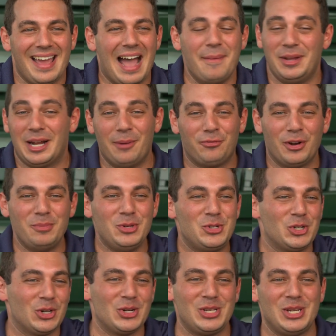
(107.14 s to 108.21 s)
I mean, I'm from New
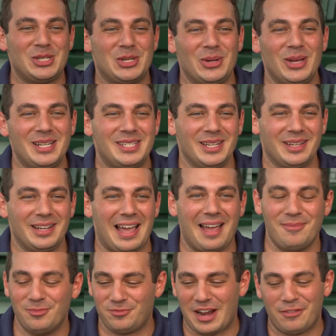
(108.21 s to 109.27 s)
Jersey, so
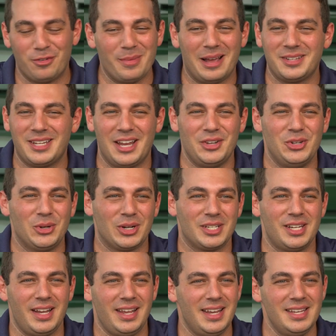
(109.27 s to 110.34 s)
I'm from outside New York
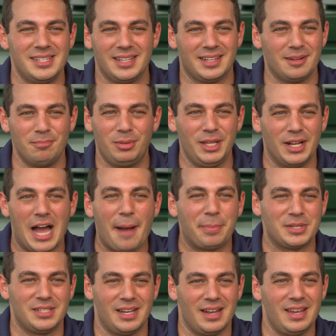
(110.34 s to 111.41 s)
City. He's the complete
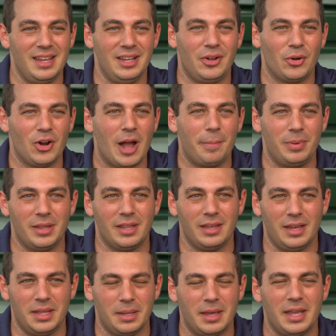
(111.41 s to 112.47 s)
opposite. He grew up in
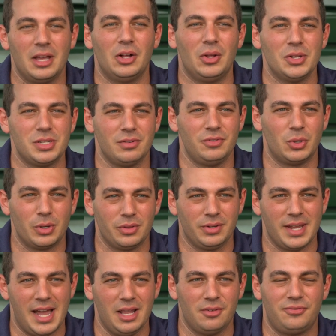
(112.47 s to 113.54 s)
the hills of
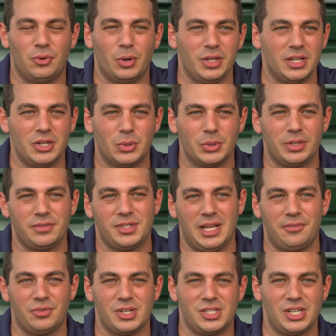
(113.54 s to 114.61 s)
Northern California, north of
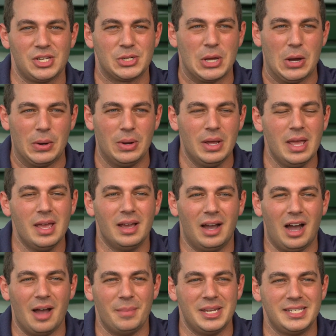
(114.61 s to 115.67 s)
San Francisco.
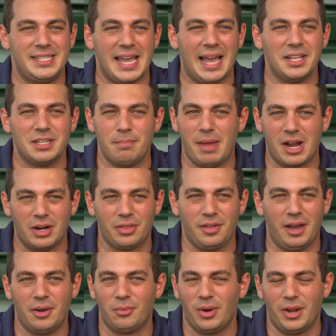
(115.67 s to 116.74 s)
His dad's a
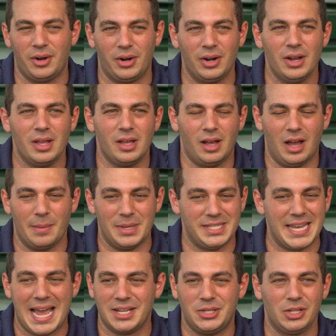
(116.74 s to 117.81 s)
marathon runner. His
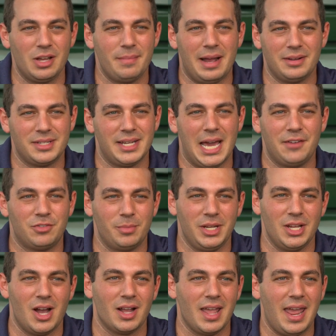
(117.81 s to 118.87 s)
dad took him outside from a
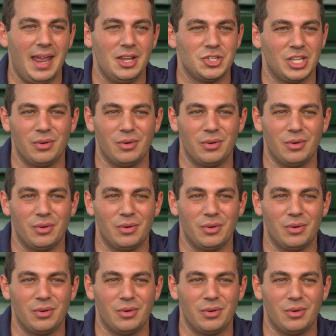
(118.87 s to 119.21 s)
young age.